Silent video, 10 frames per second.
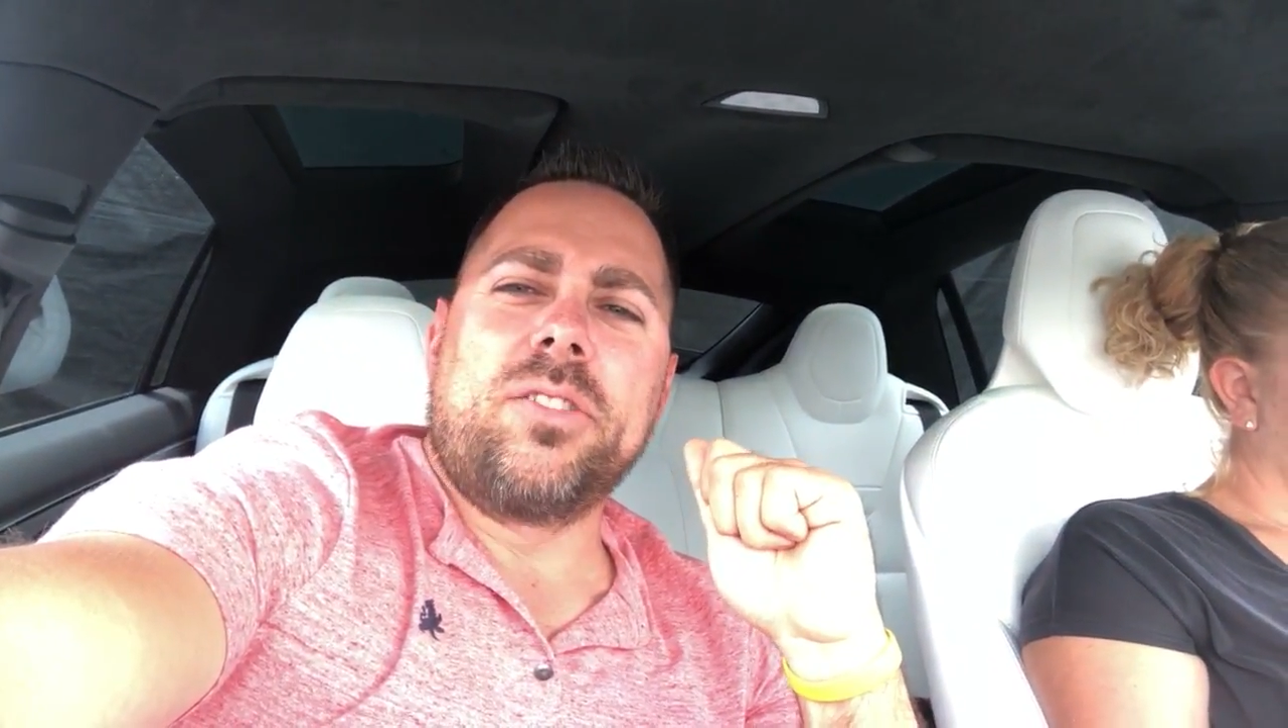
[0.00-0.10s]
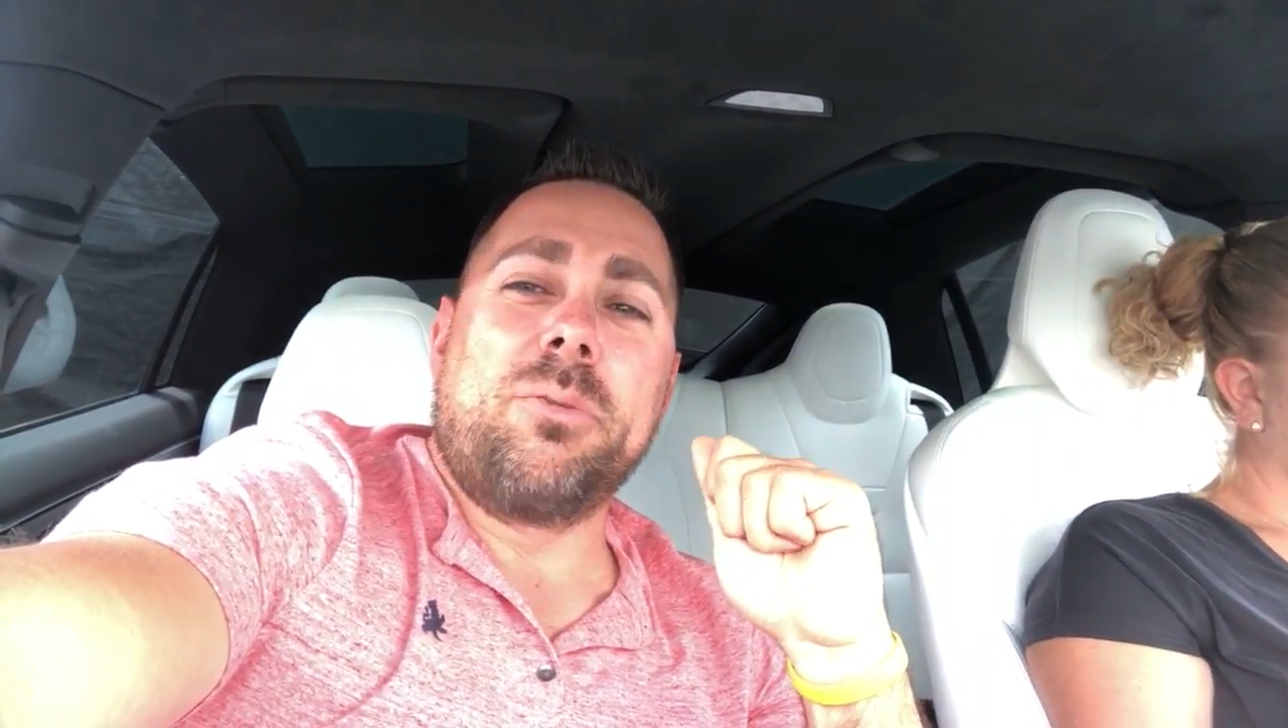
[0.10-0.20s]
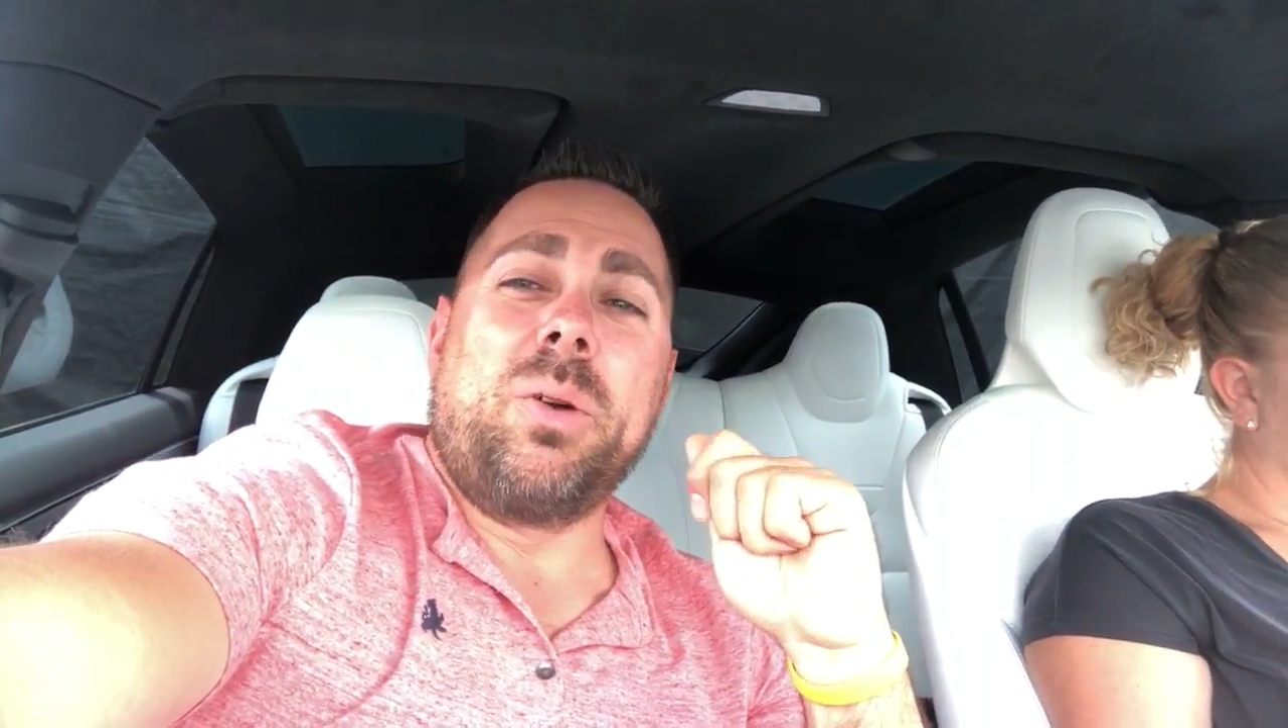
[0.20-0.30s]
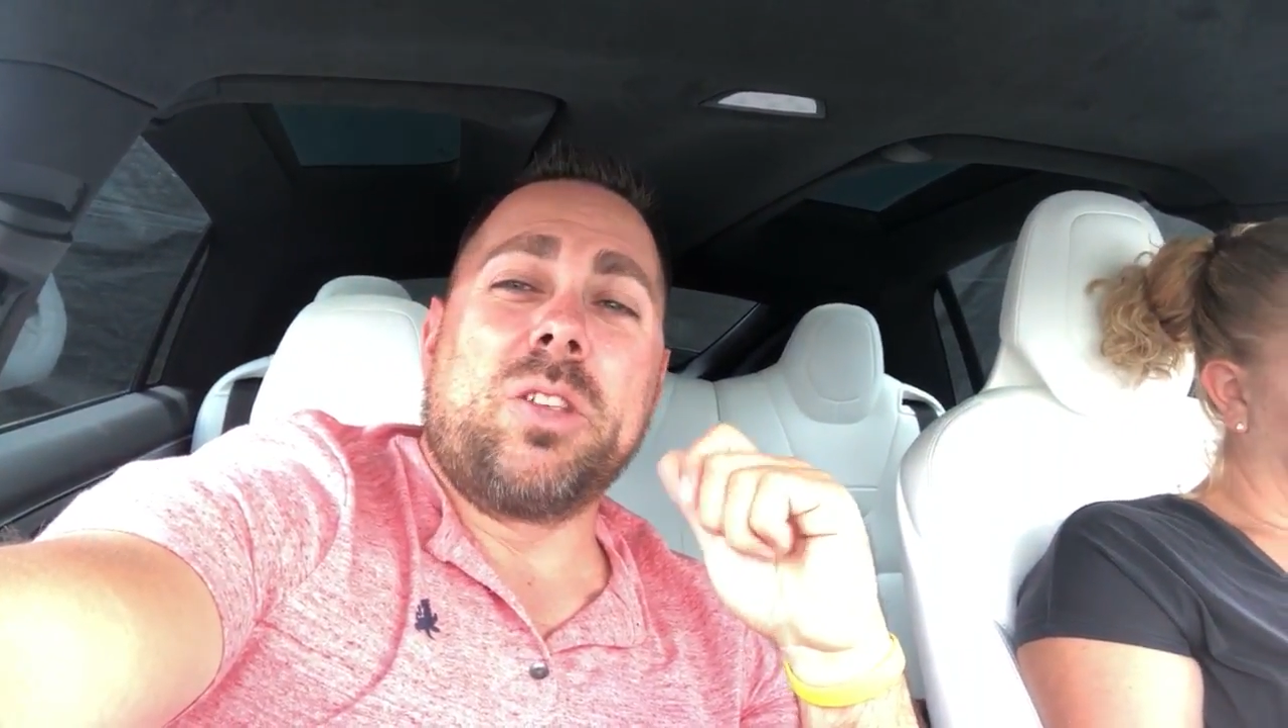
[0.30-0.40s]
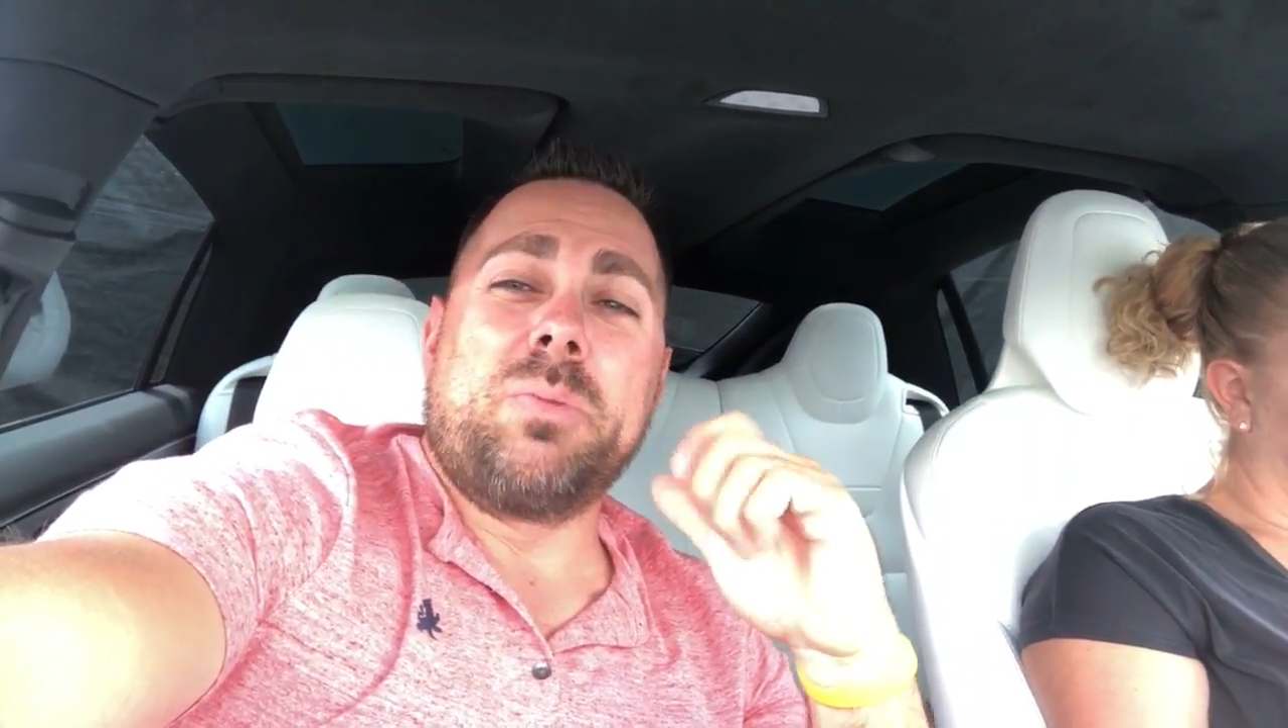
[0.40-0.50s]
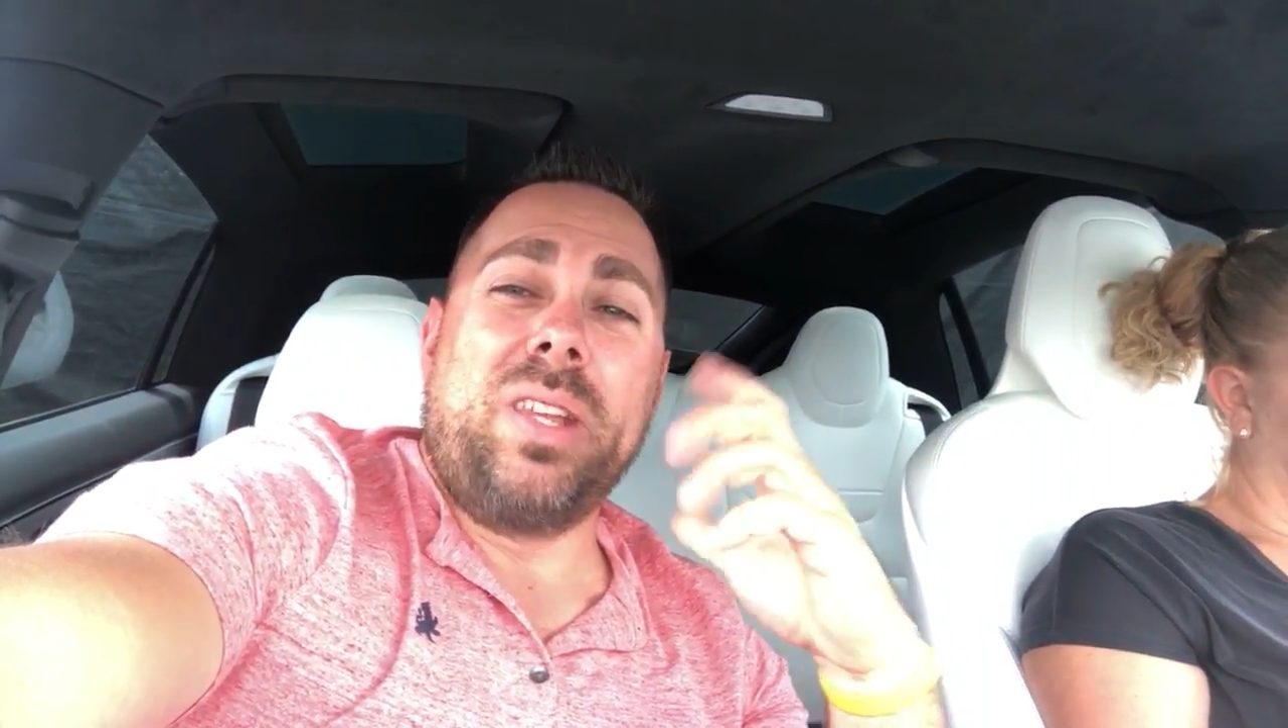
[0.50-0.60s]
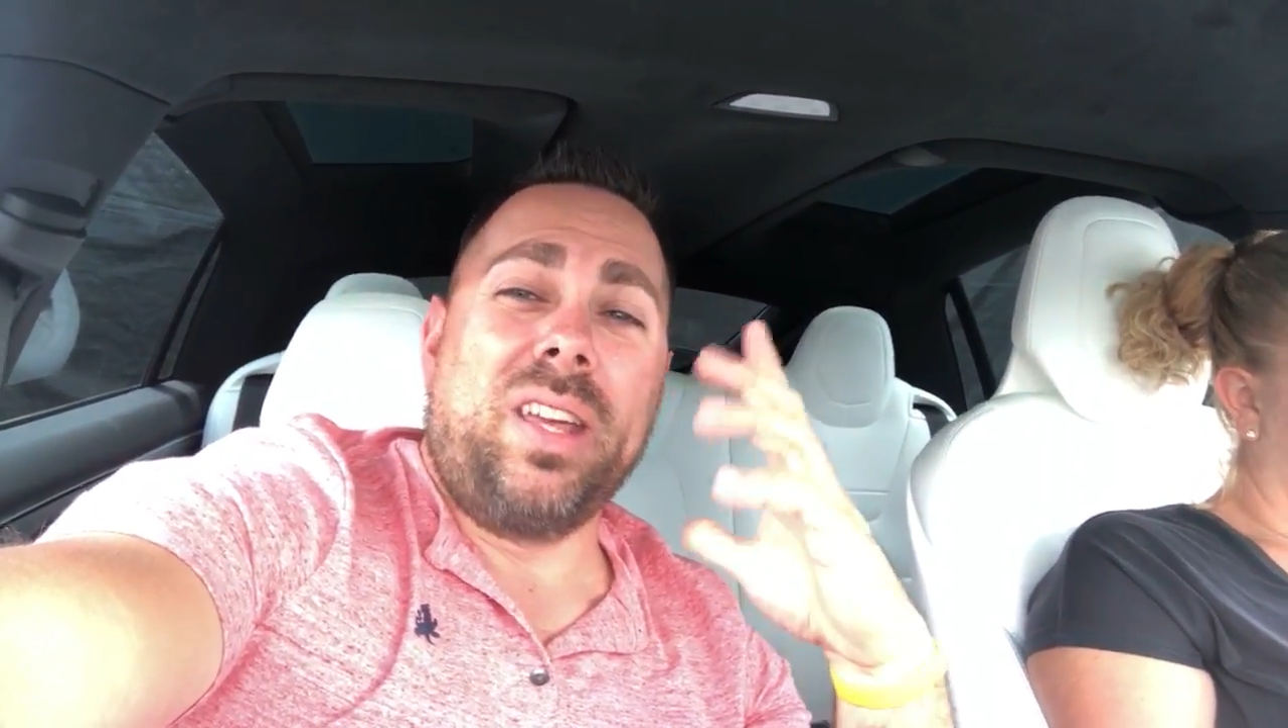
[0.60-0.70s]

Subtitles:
I know somebody wants